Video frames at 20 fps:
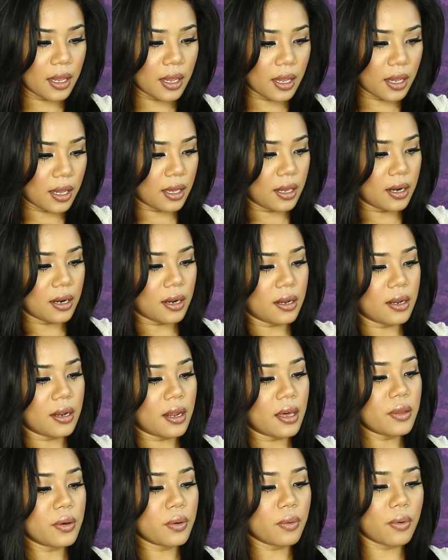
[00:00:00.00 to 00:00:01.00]
And
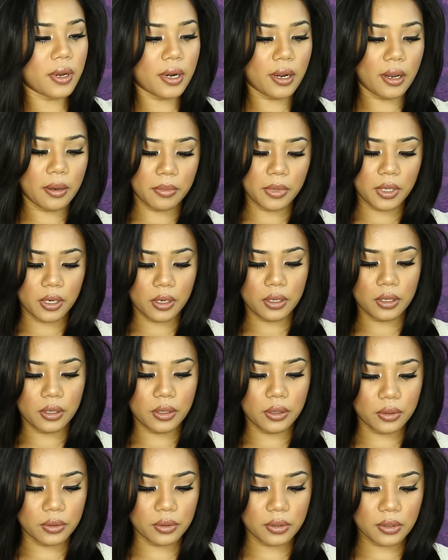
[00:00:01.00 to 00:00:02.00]
another one I'm going to
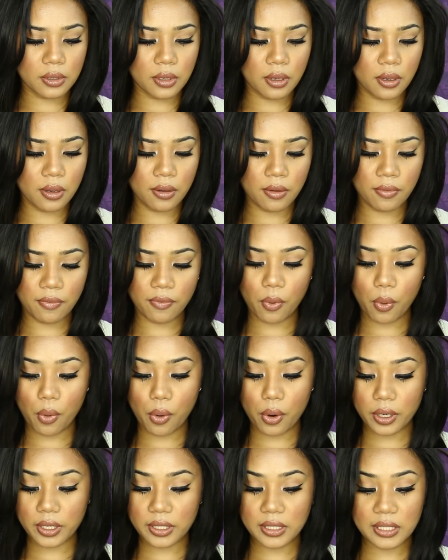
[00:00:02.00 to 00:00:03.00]
use
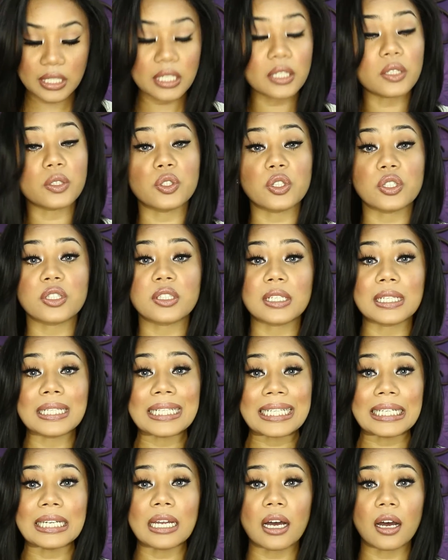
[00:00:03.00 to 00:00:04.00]
for concealer just to
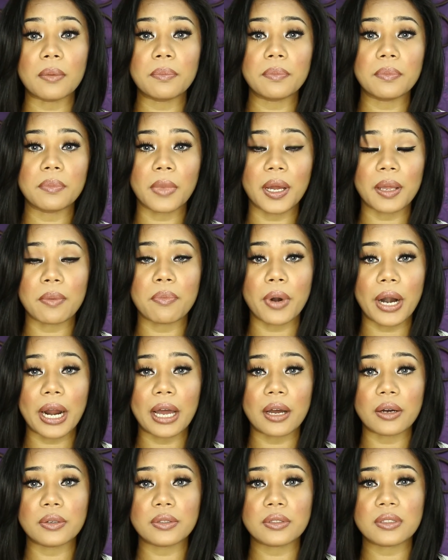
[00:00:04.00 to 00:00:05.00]
clean up my
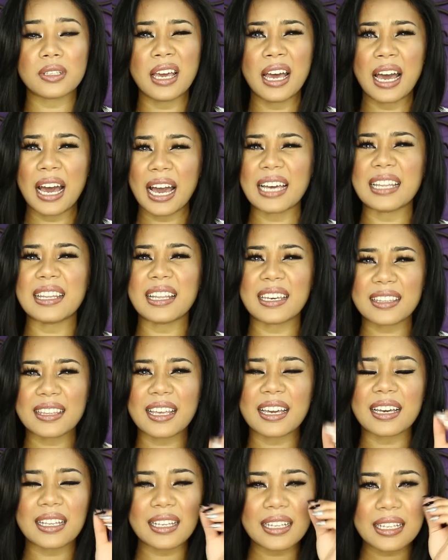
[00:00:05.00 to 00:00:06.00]
brows. I like
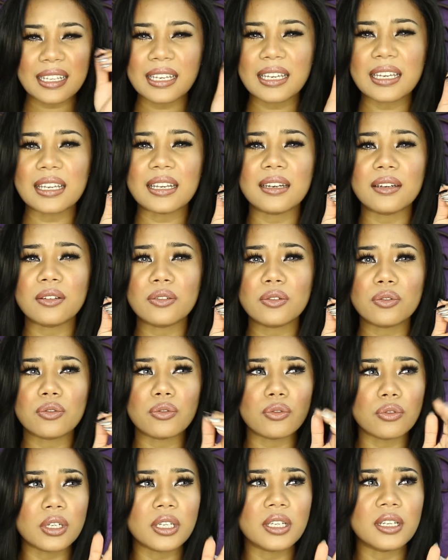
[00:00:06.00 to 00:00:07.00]
that clean
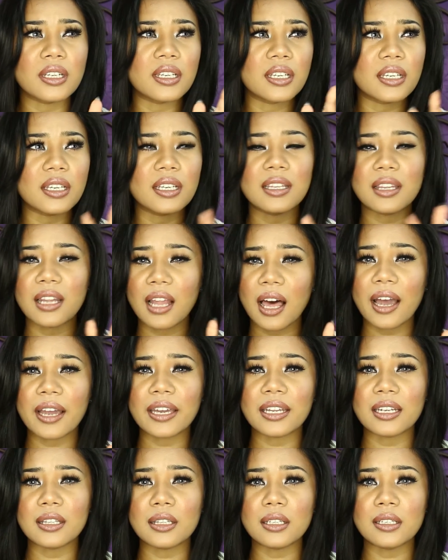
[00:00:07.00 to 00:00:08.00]
3D
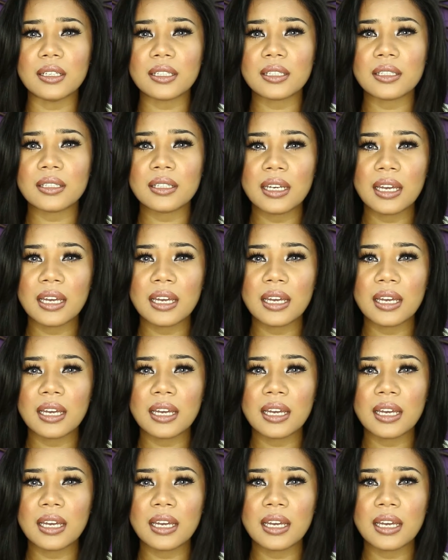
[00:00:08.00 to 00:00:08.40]
line look.